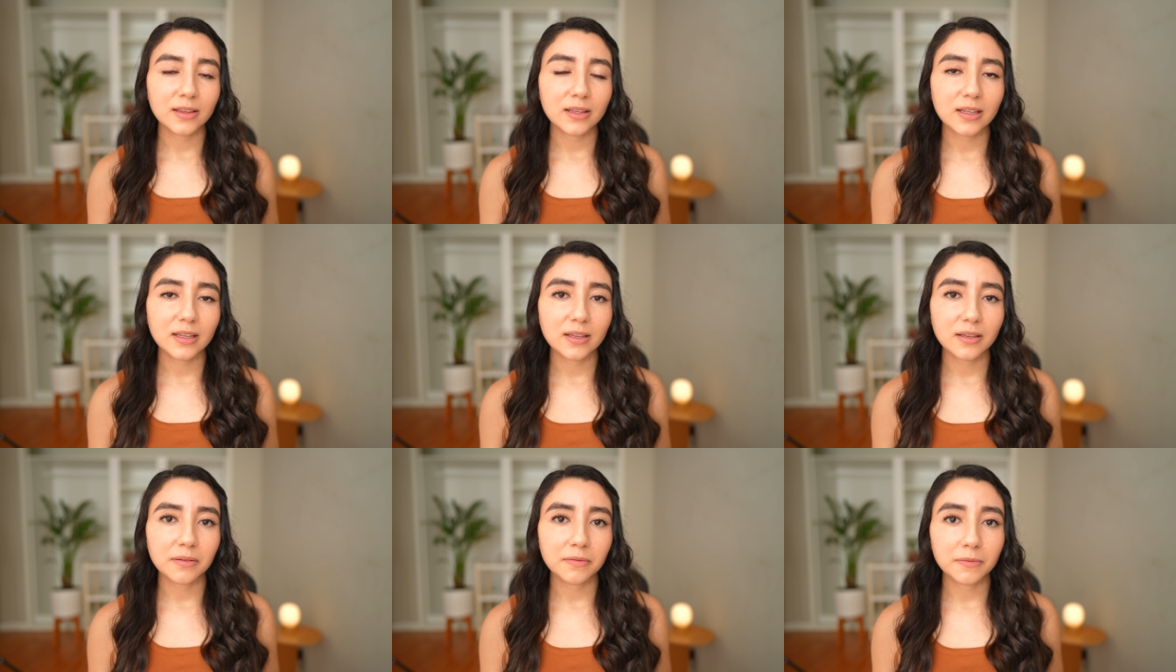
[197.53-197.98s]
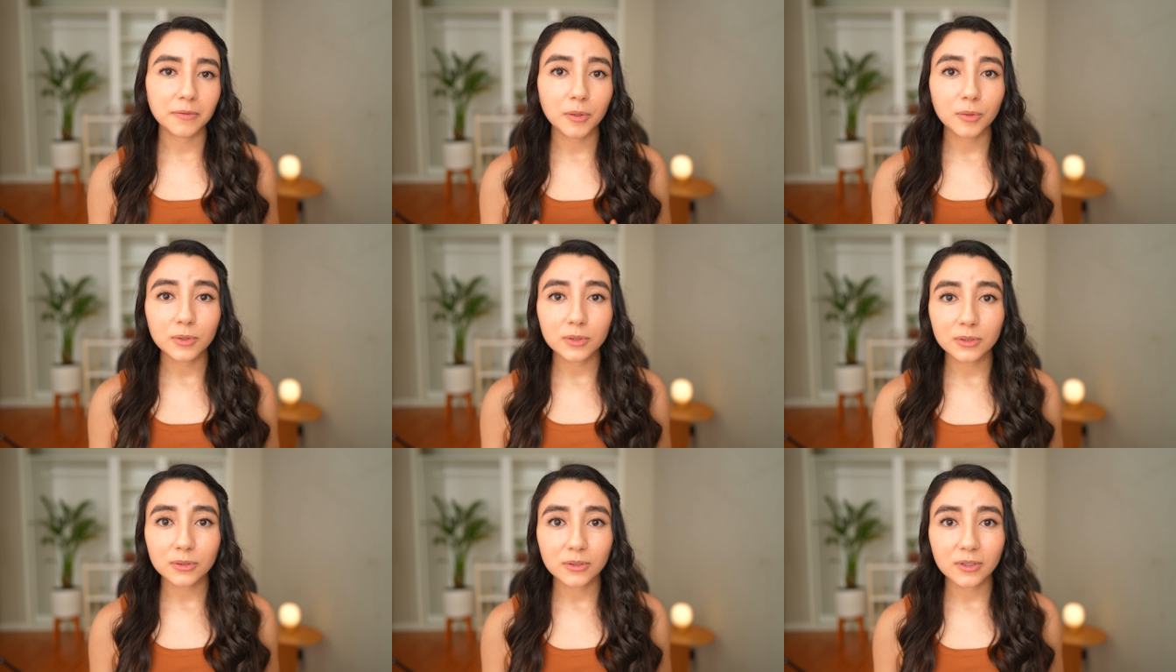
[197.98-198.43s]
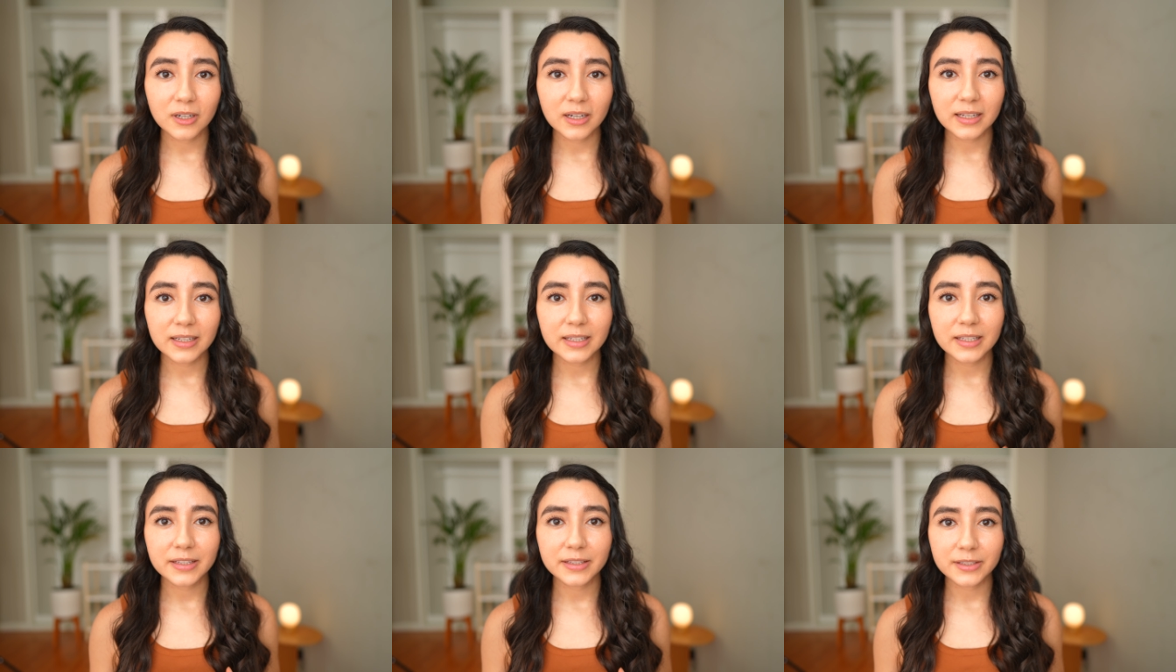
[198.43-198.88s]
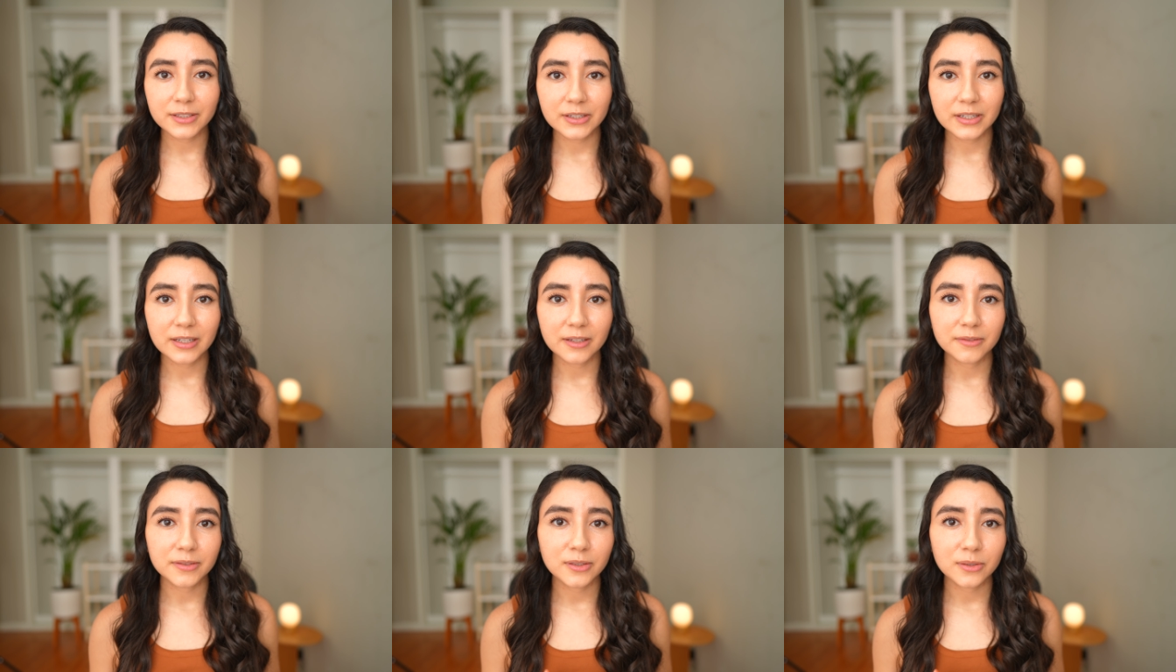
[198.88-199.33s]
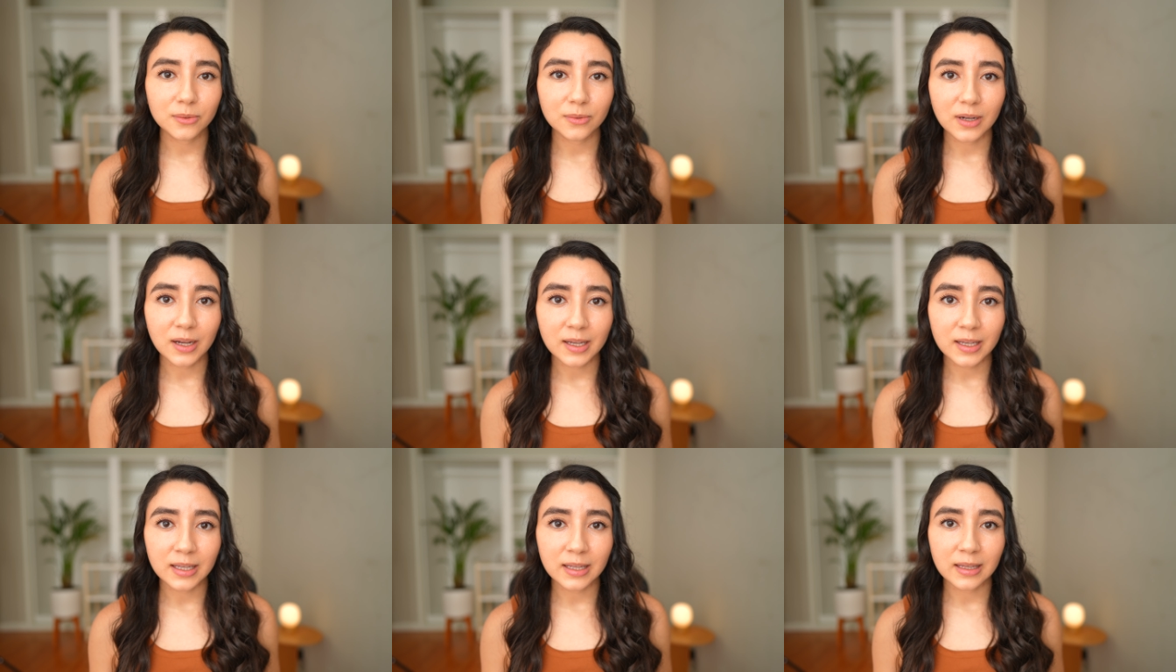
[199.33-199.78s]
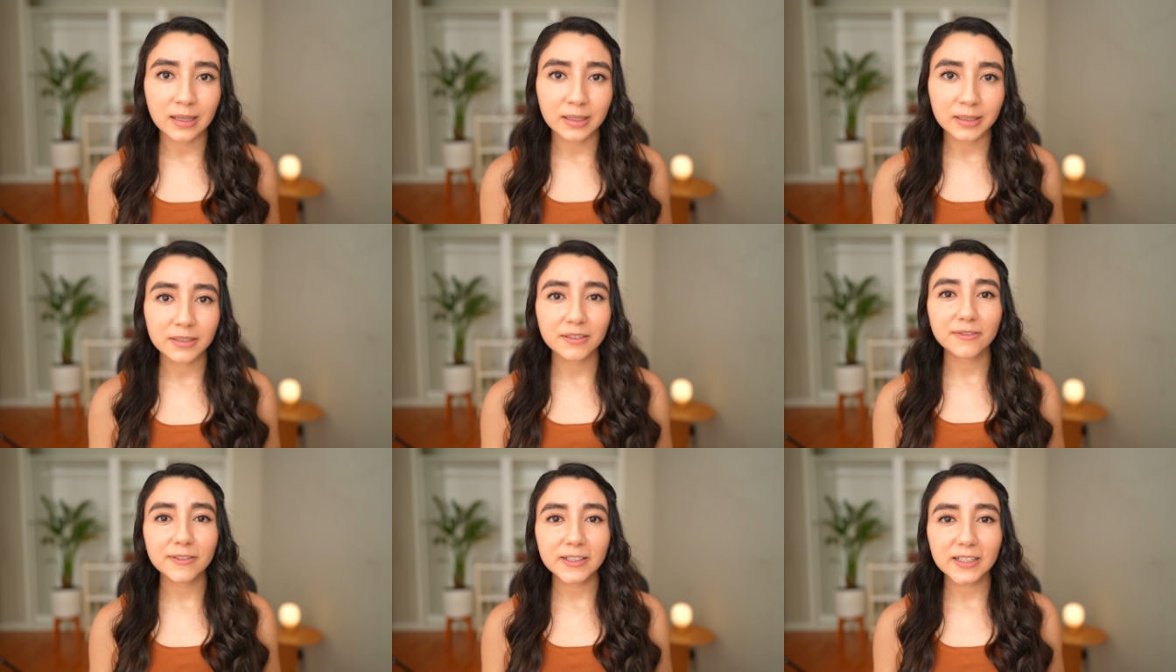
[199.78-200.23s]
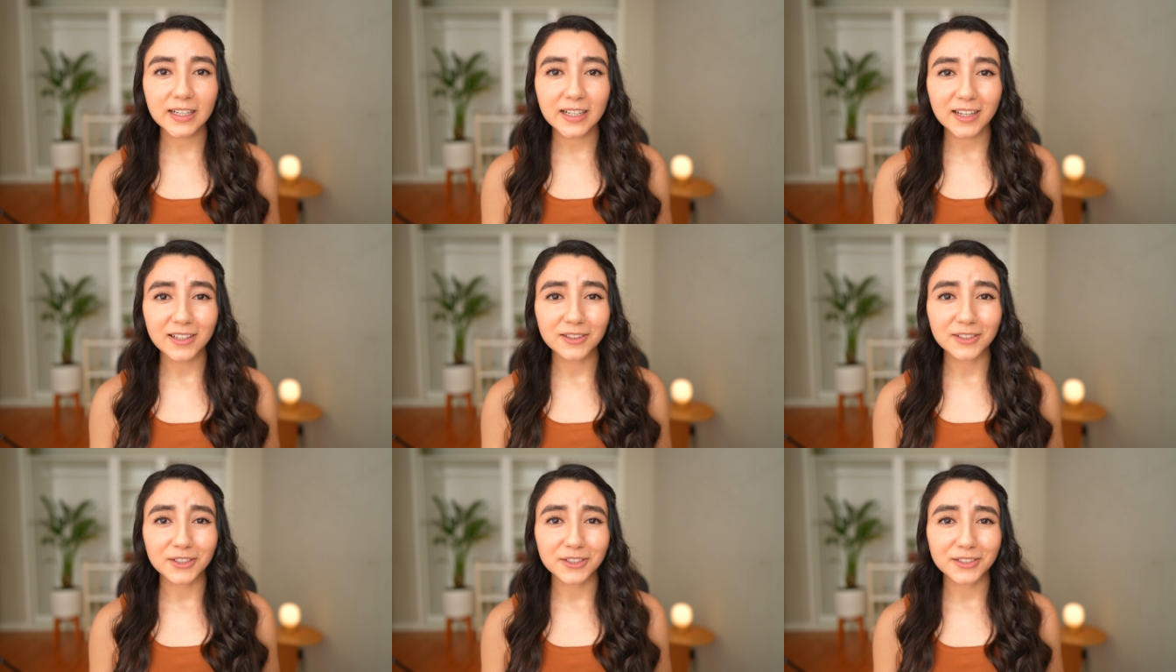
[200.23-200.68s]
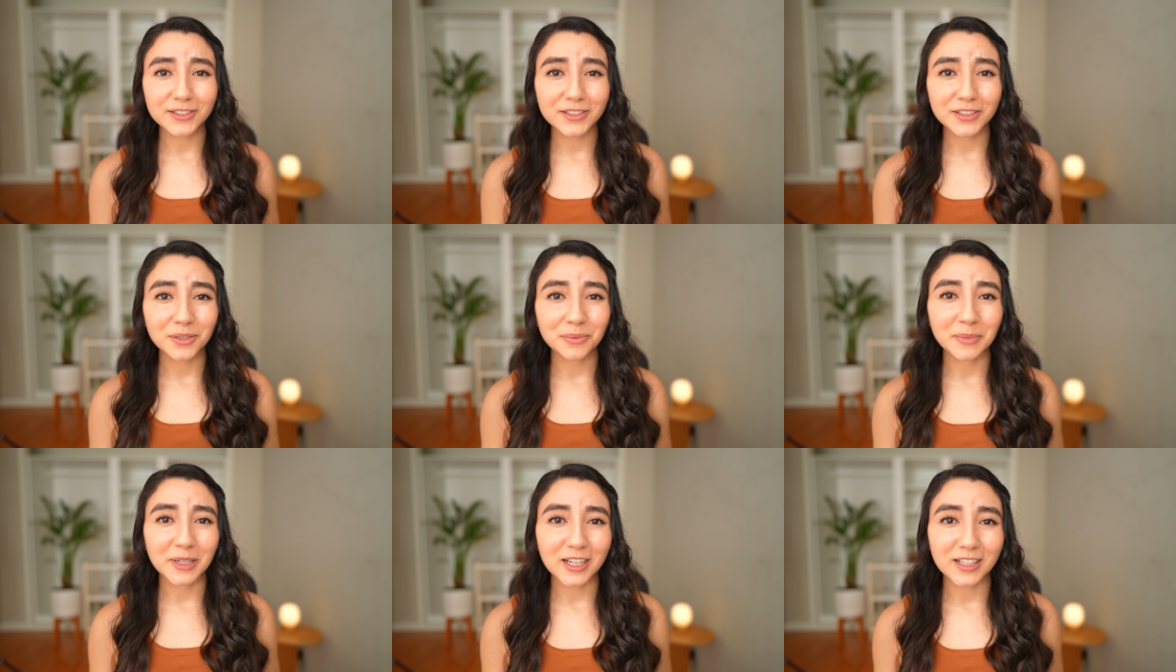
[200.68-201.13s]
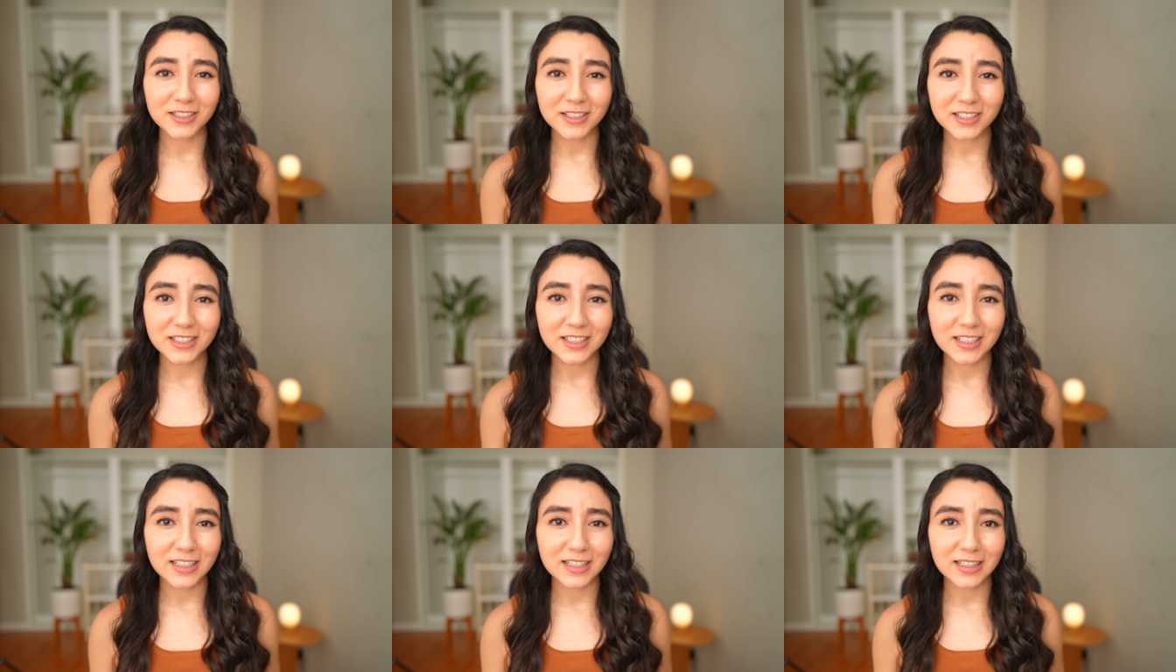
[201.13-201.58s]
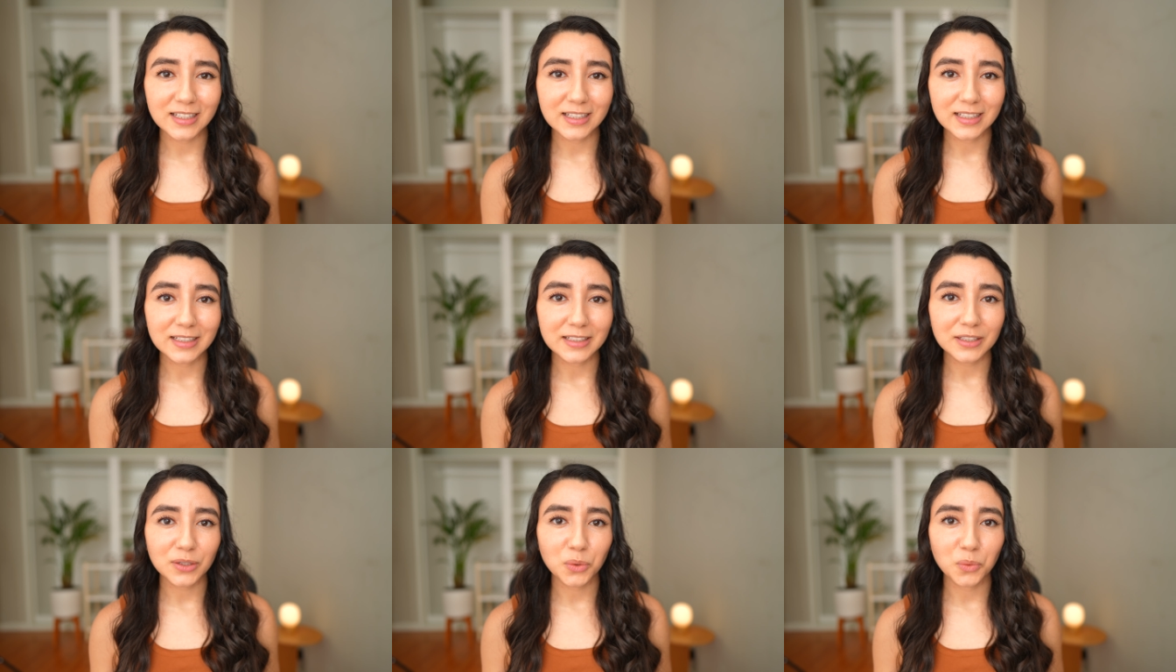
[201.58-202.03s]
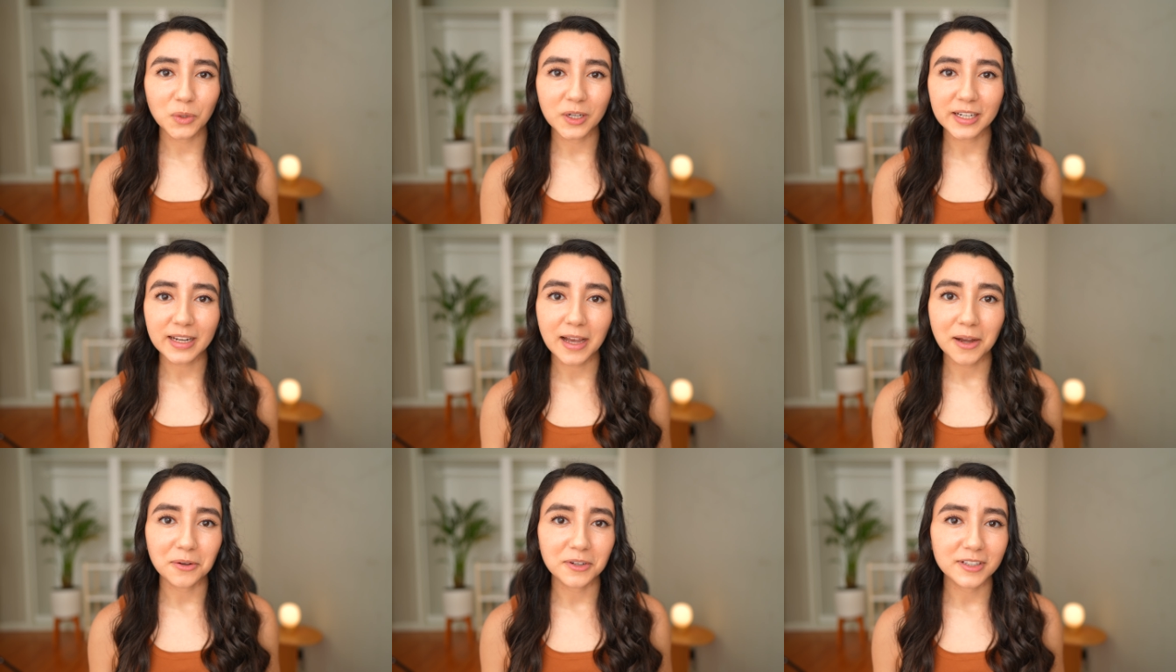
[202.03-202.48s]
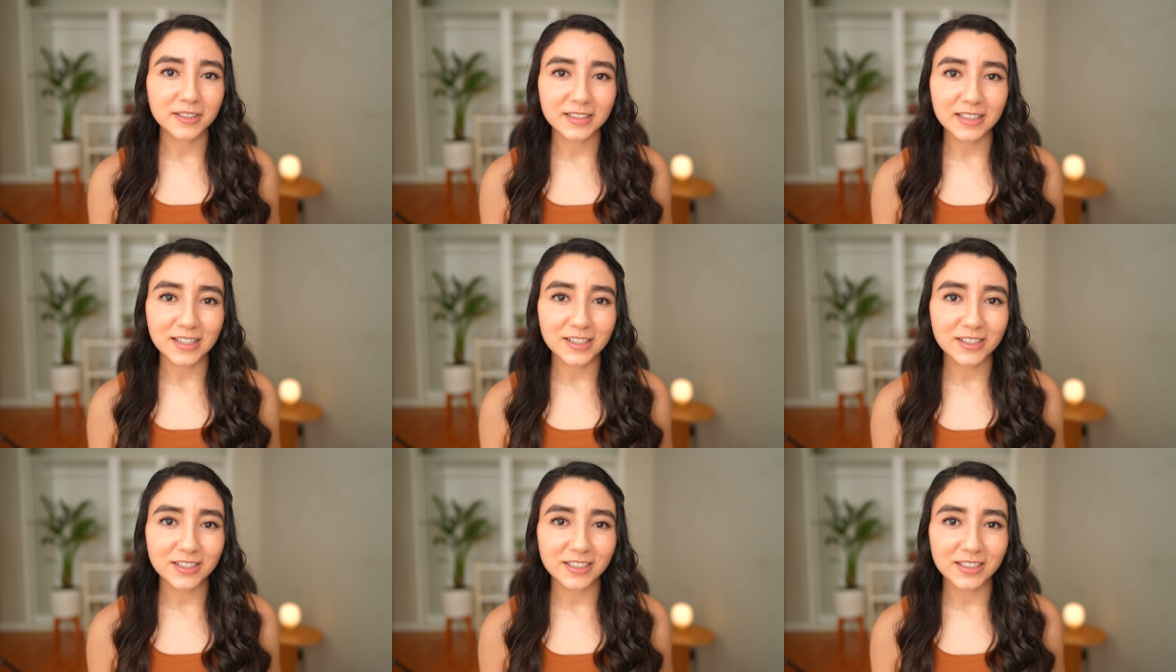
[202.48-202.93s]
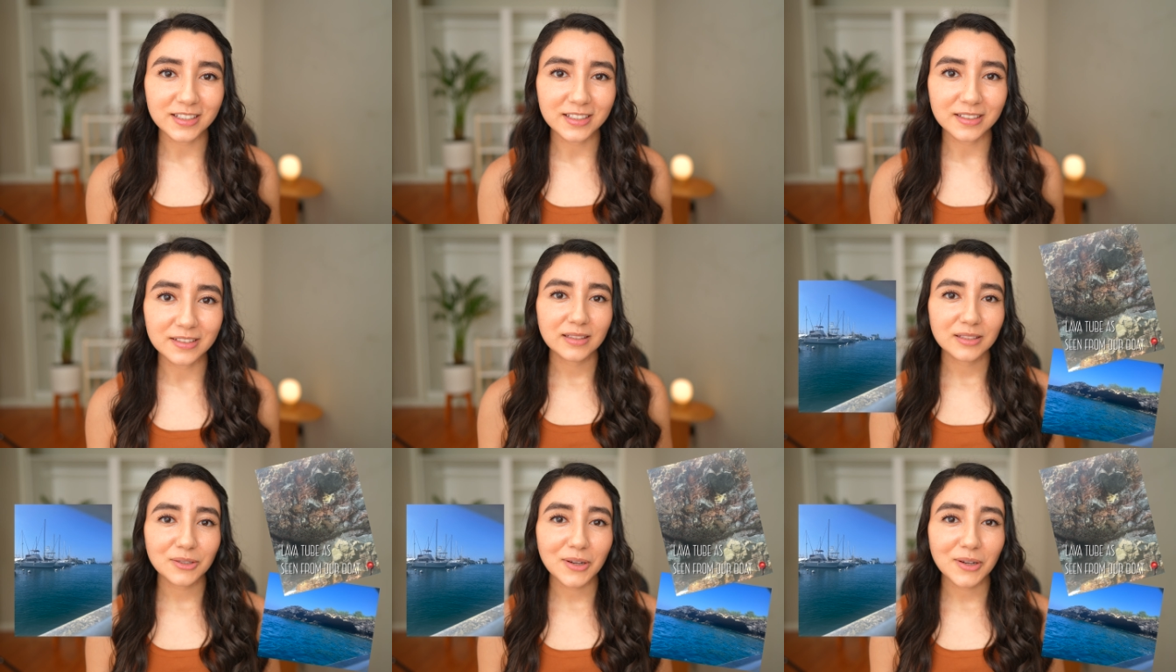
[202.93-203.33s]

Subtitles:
the folklore and history of Hawaii. And I feel like I learned so much in a 1-hour session.